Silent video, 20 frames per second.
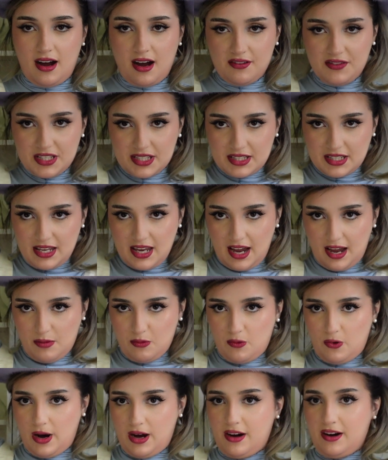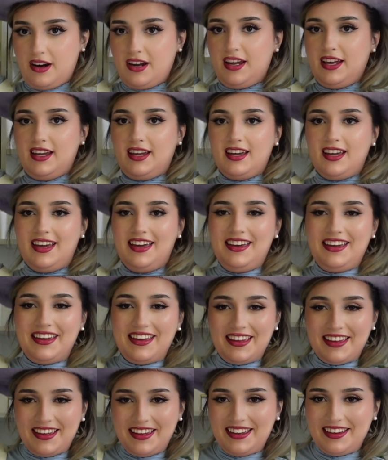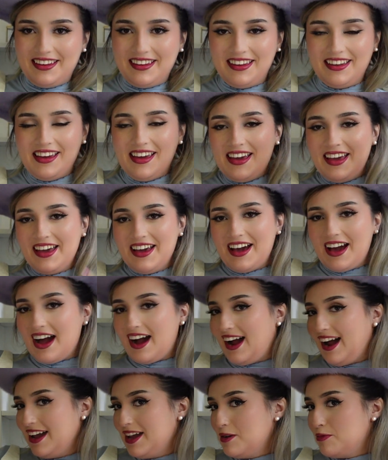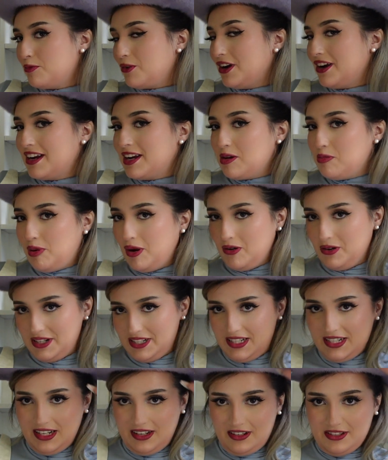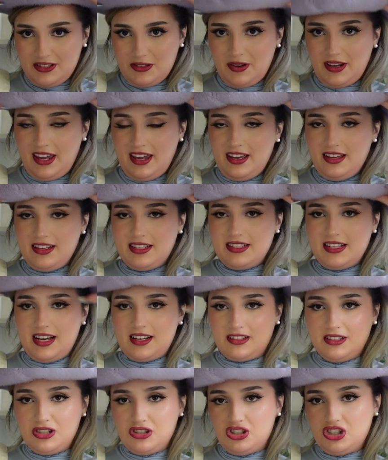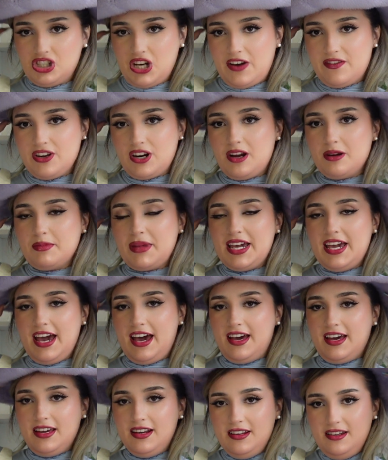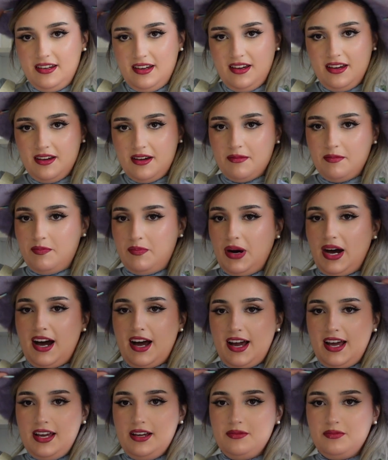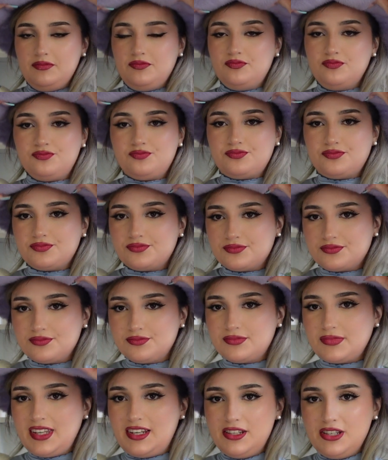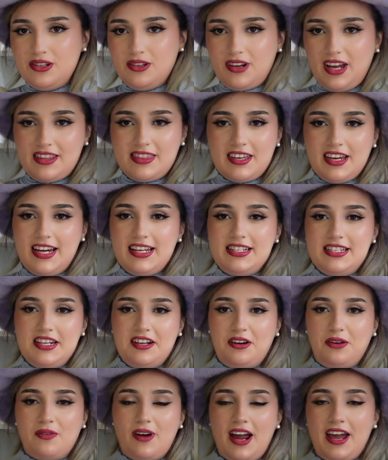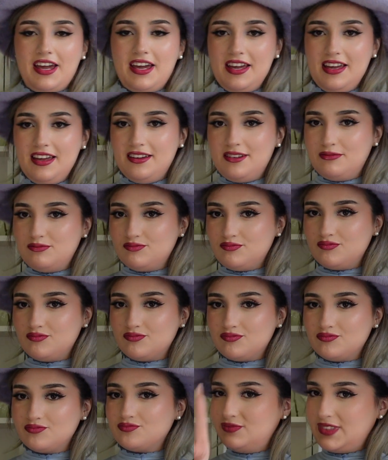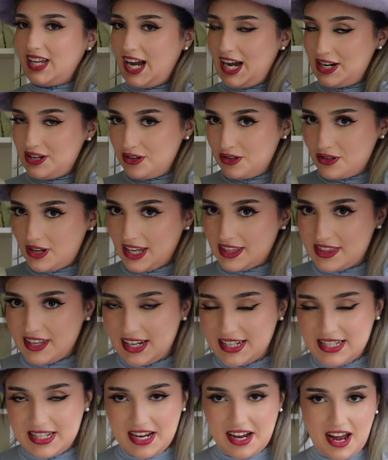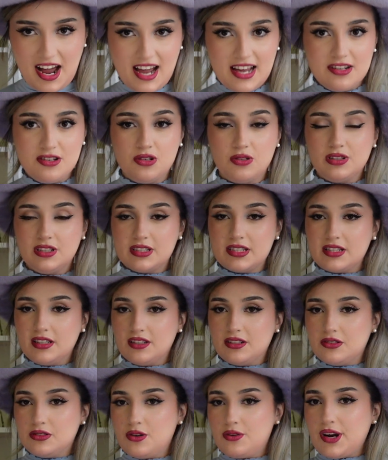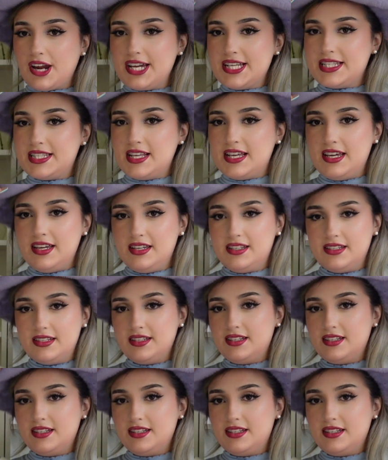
obviously I'm wearing, I am wearing a ponytail, so I can't exactly shove it on my head, but you get the idea, right? I know you get the idea. I know it looks a little crazy,